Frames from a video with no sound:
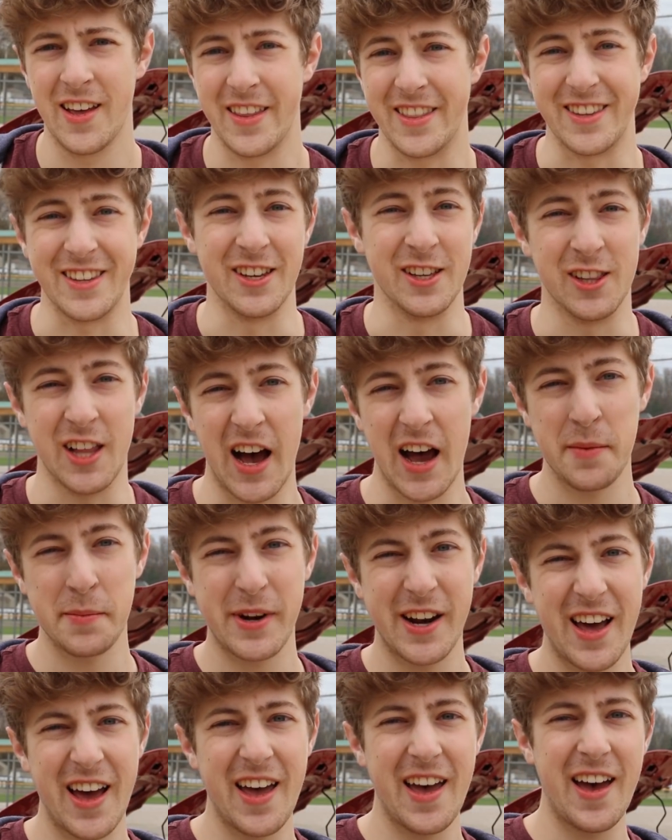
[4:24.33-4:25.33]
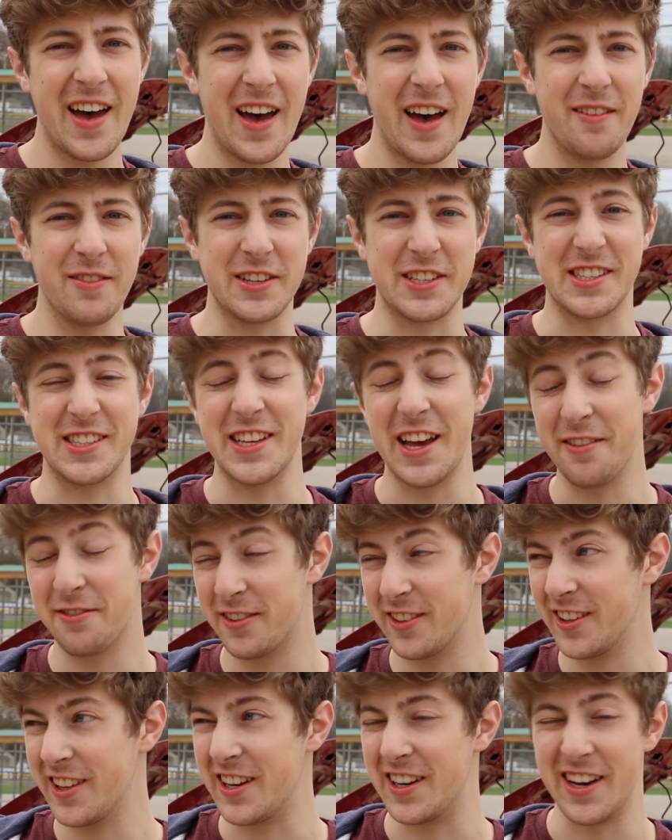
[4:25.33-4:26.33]
The alignment I have is
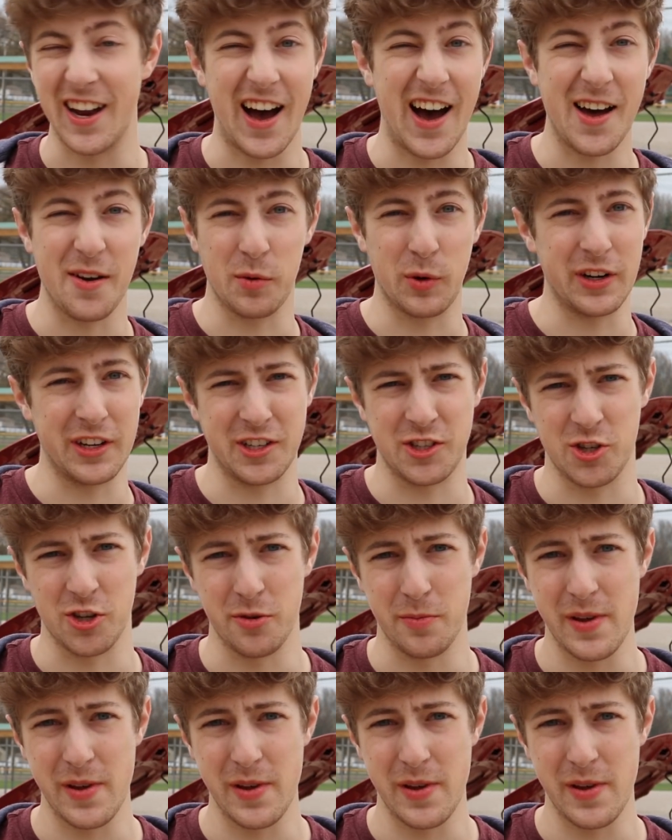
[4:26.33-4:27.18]
definitely not what it should